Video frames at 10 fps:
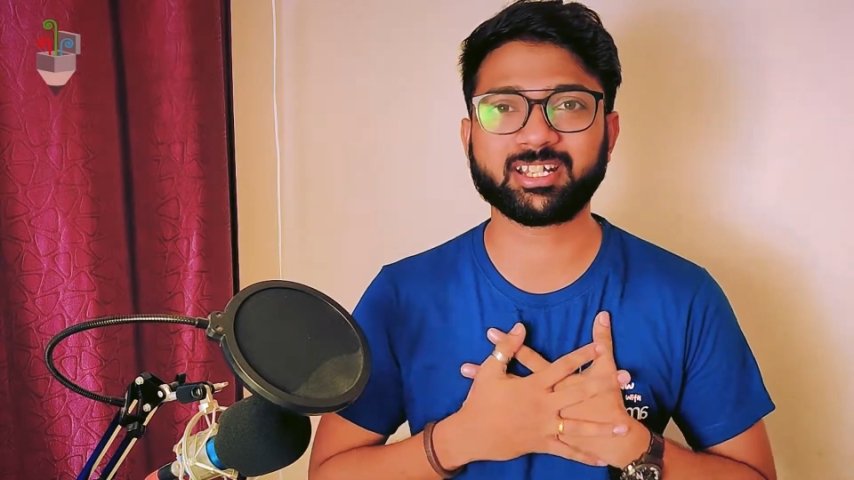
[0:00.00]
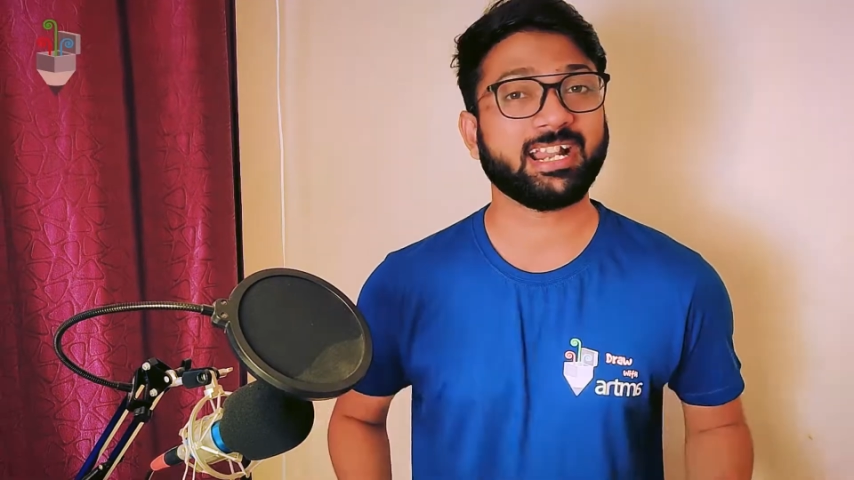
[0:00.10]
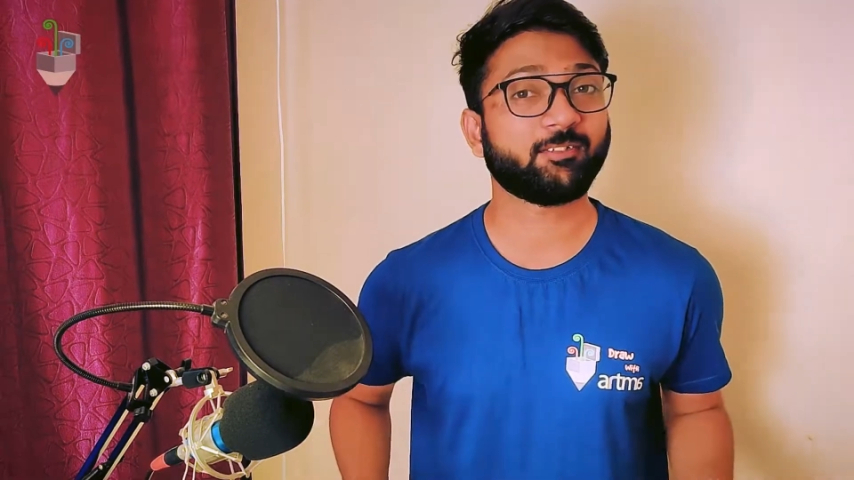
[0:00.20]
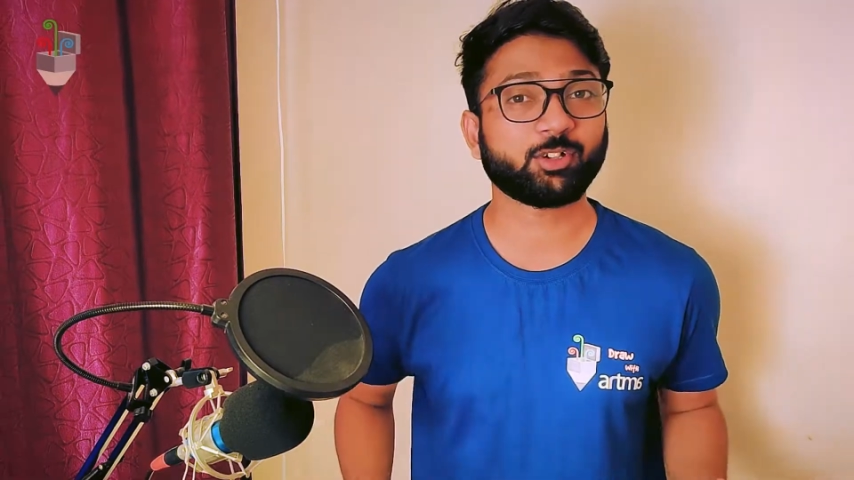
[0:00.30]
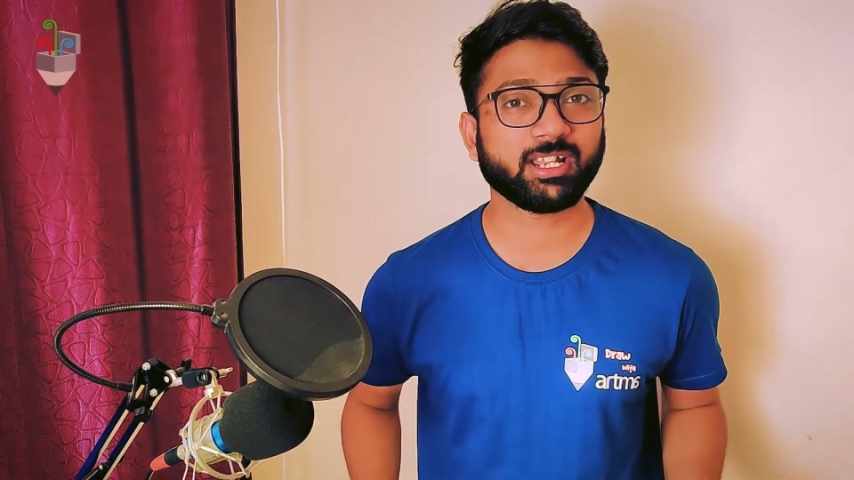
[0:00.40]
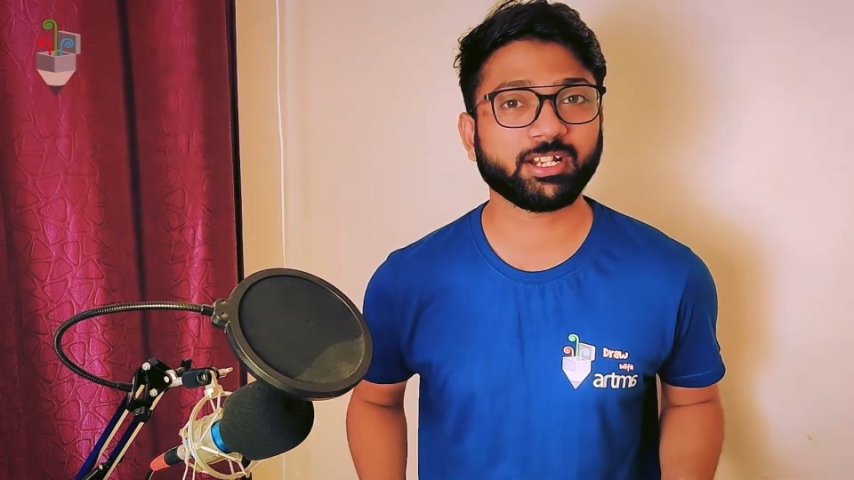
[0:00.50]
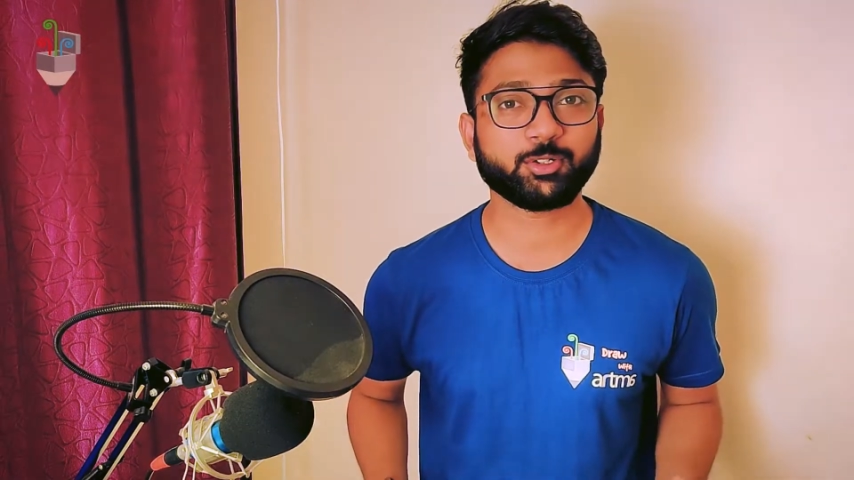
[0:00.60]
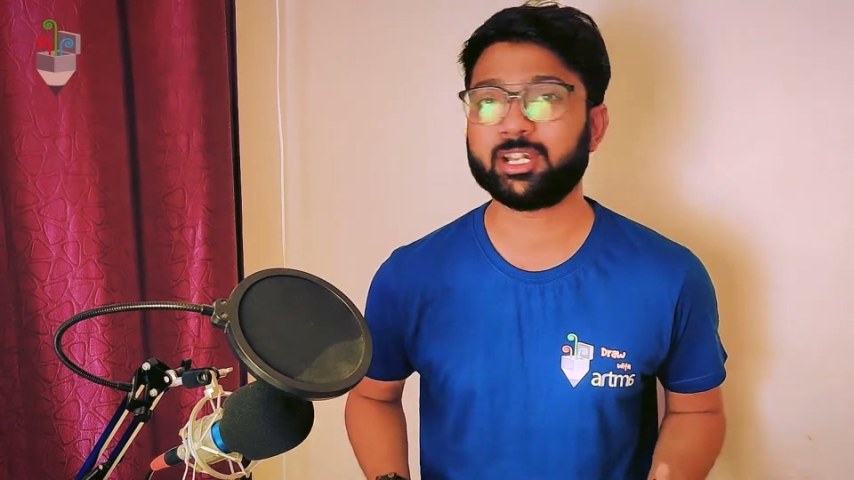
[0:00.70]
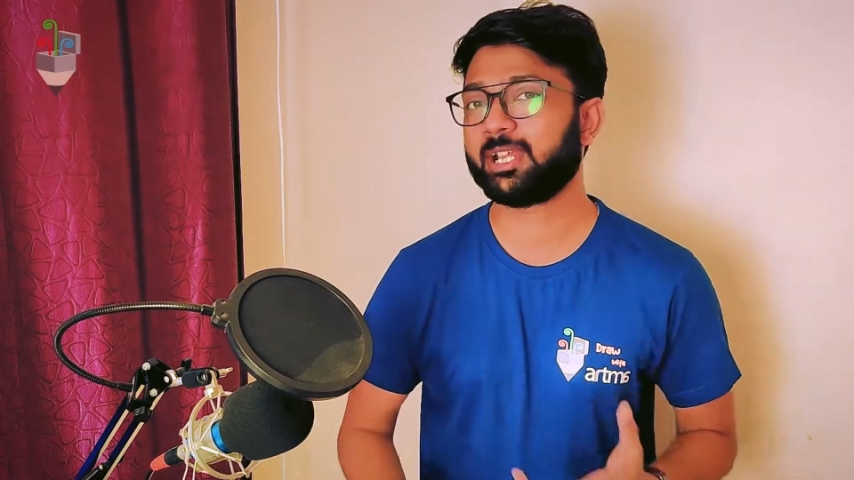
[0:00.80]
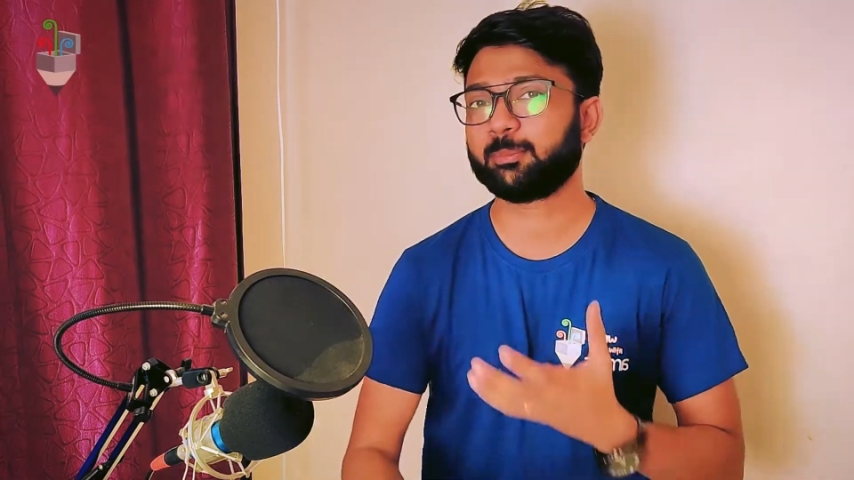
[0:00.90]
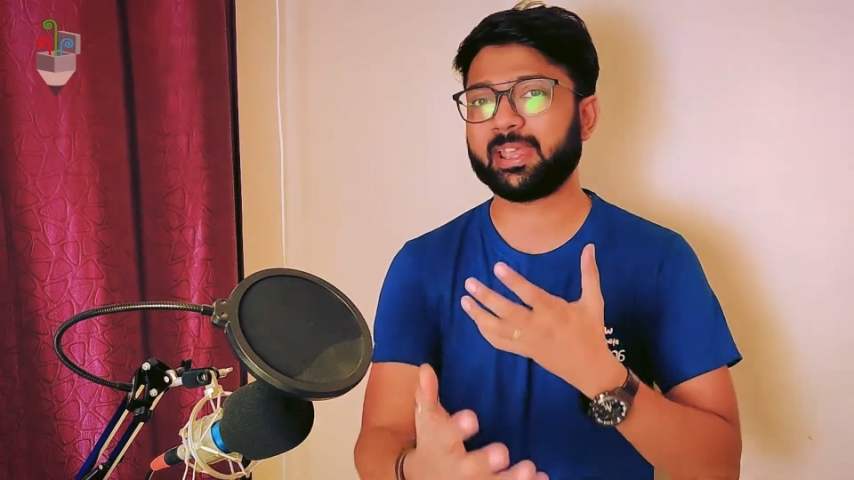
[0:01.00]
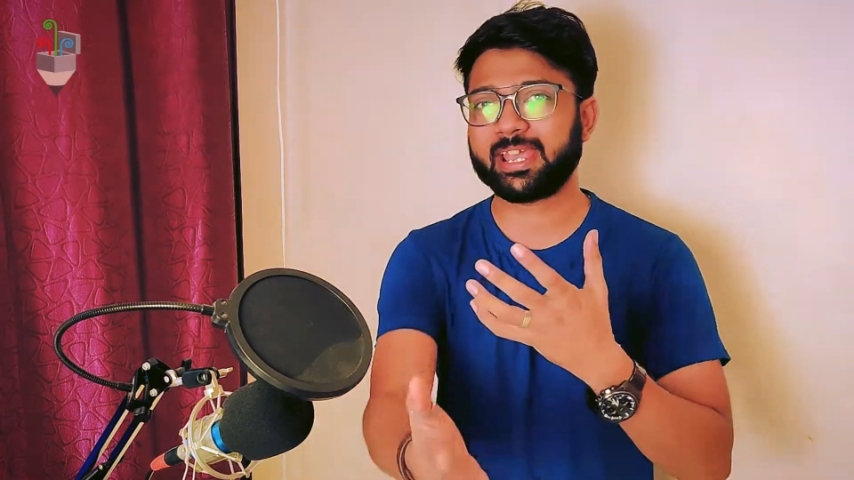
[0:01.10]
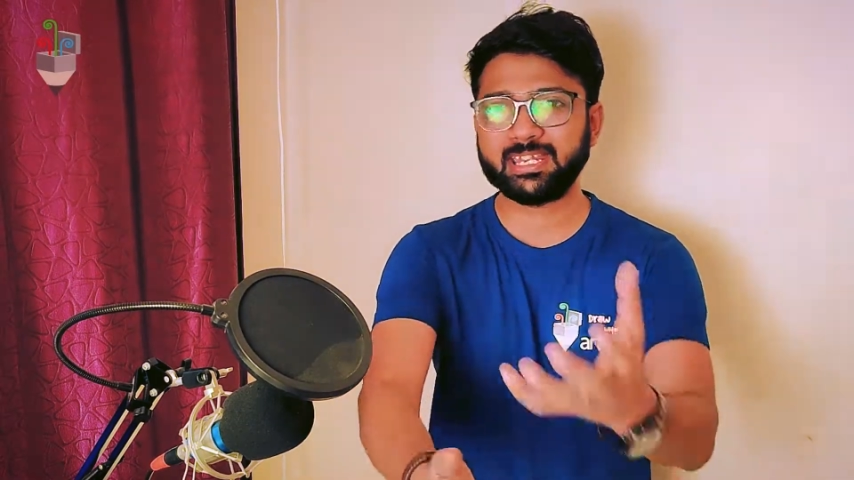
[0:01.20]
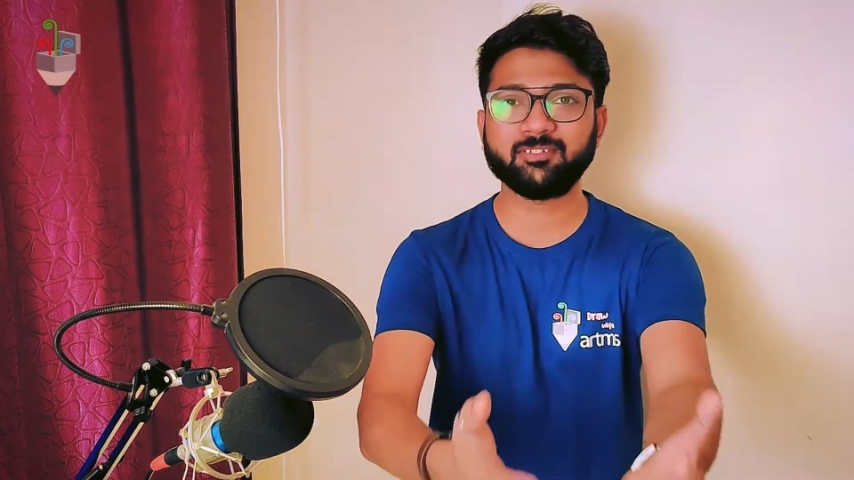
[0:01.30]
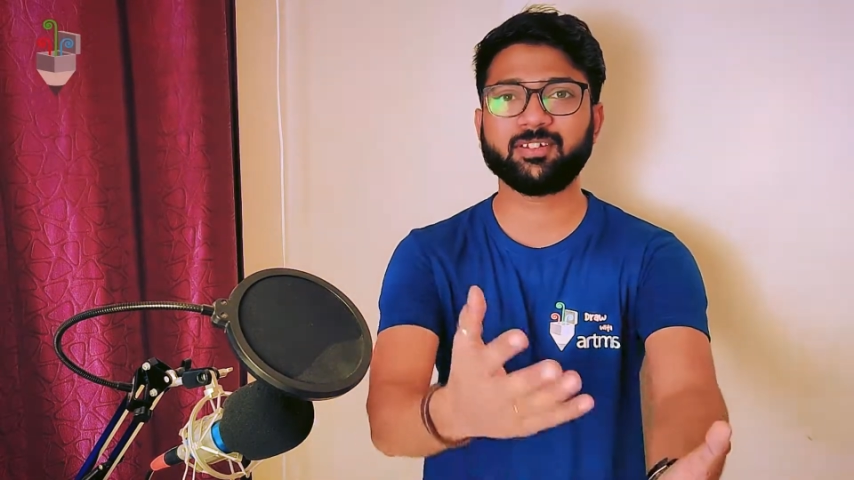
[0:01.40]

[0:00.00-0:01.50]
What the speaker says: And I would like to help any